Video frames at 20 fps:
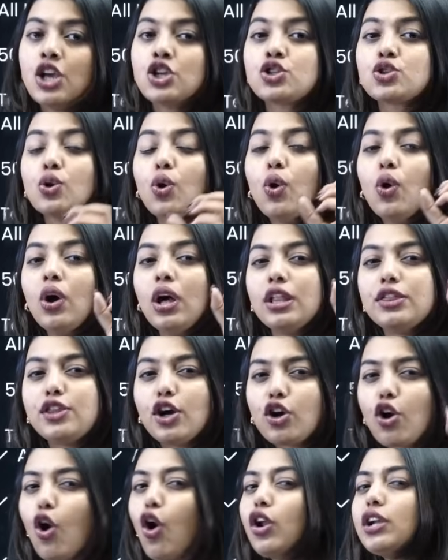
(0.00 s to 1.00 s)
So
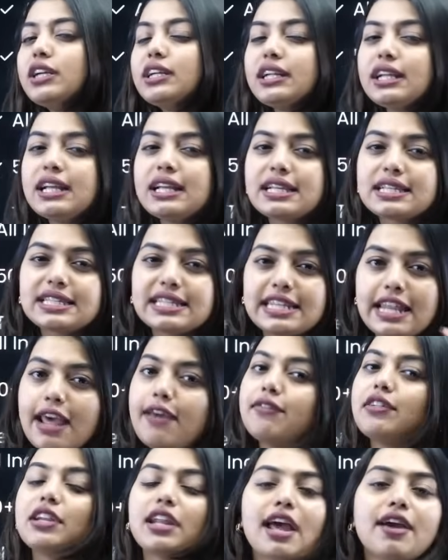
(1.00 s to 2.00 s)
the quality is
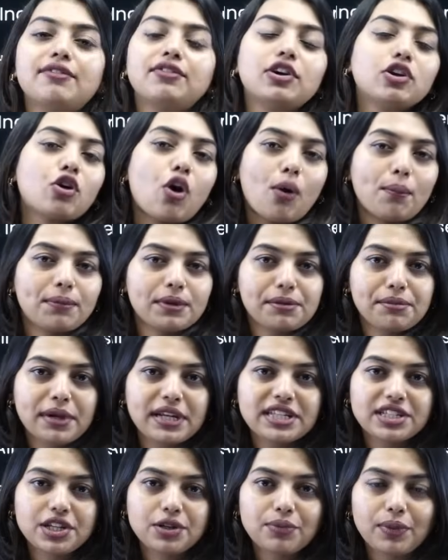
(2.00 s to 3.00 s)
never ever
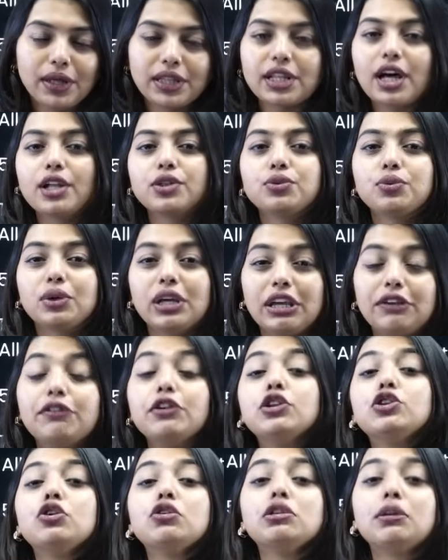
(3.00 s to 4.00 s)
compromised in Vedantu.
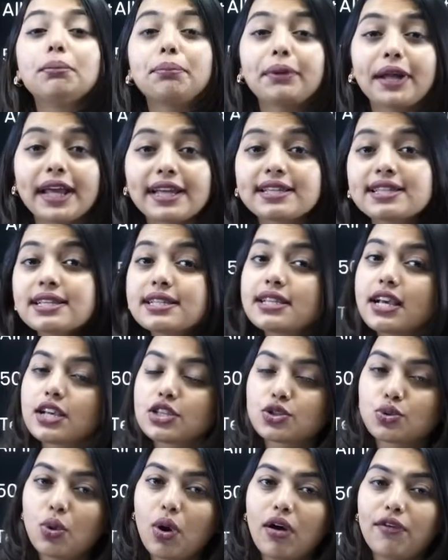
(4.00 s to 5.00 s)
Even though the prices are
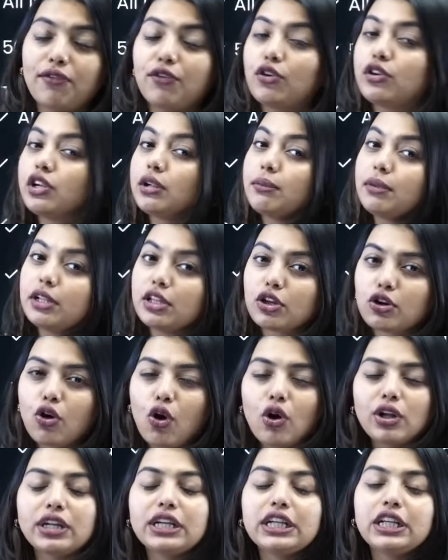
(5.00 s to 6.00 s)
so affordable, the
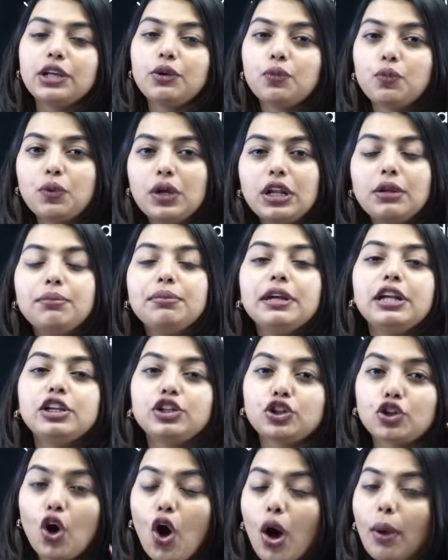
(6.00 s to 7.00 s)
quality will
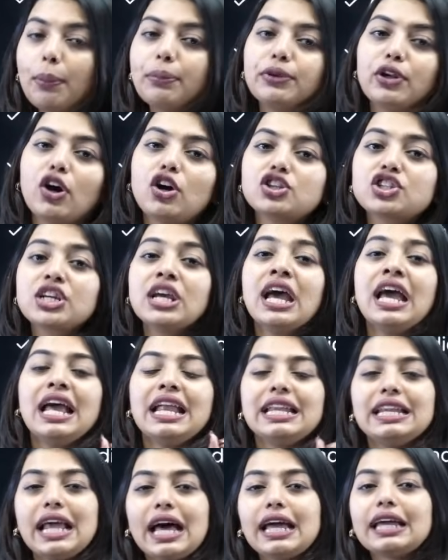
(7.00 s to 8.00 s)
be top notch,
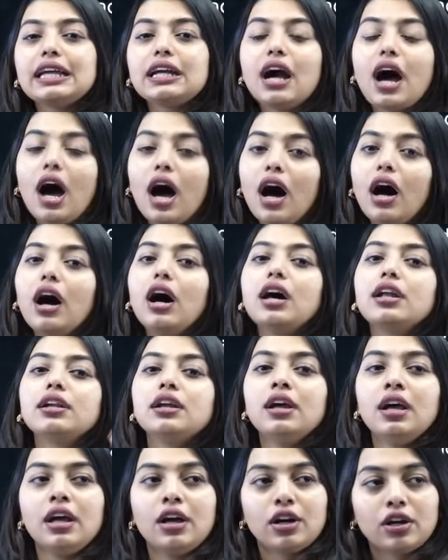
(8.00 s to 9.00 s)
like
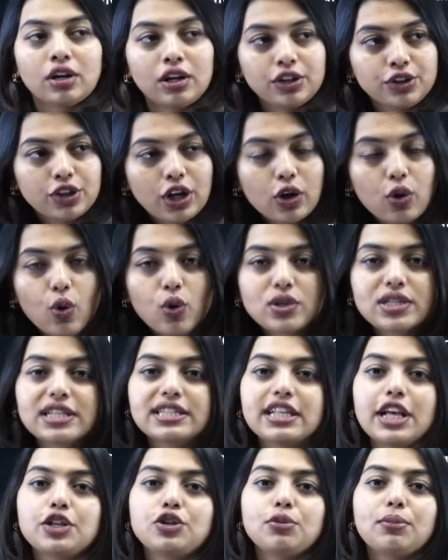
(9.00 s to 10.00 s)
the courses
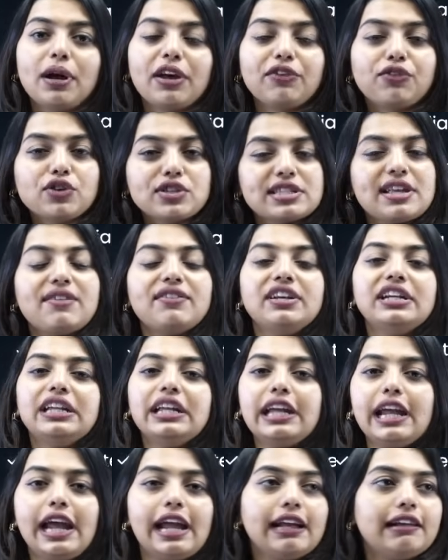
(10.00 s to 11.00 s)
that you buy for 70,
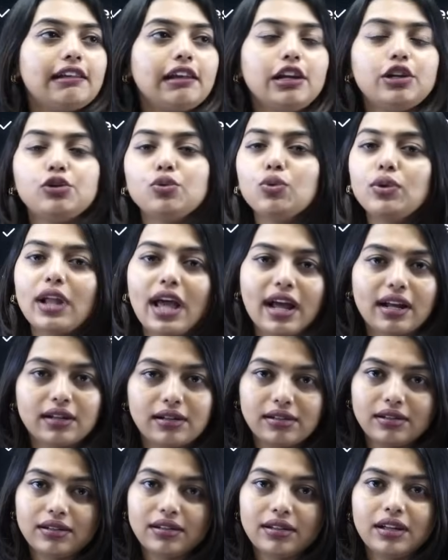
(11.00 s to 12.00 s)
80, 2 lakh.
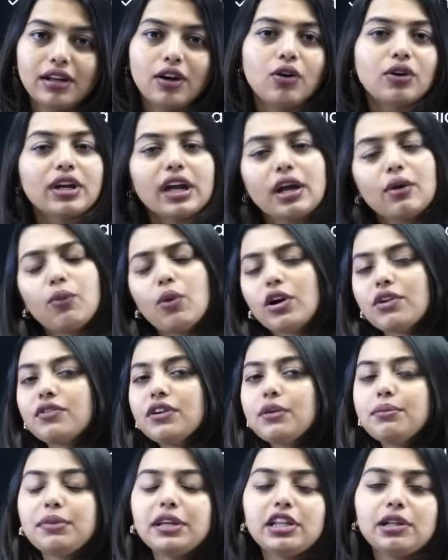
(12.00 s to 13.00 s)
Okay,
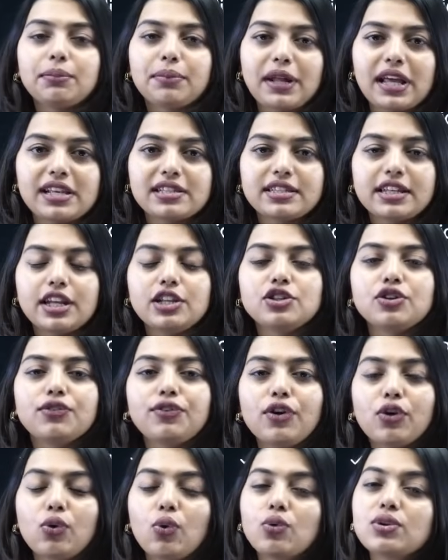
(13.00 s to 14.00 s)
whatever be the price range of
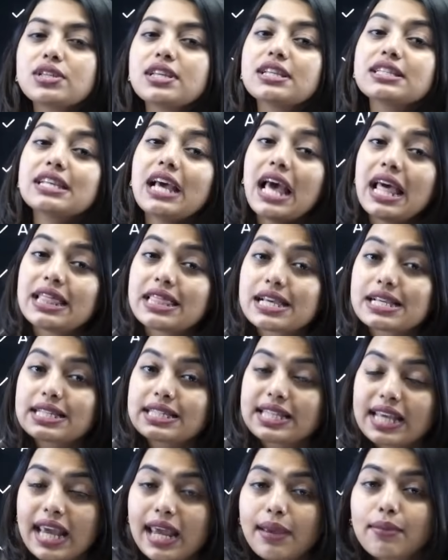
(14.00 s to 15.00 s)
your courses, the
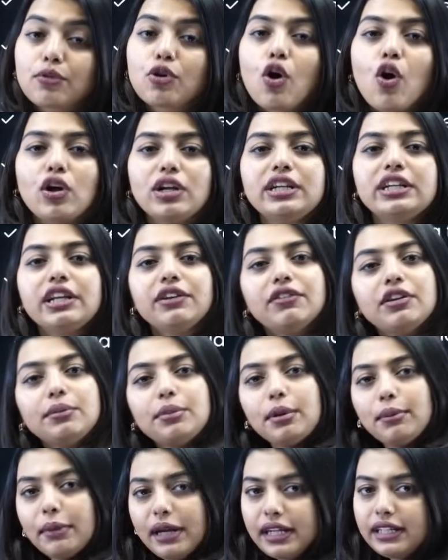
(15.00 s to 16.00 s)
same quality will
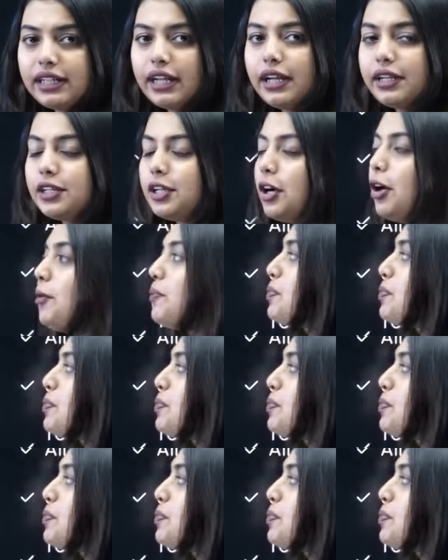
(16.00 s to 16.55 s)
be maintained here.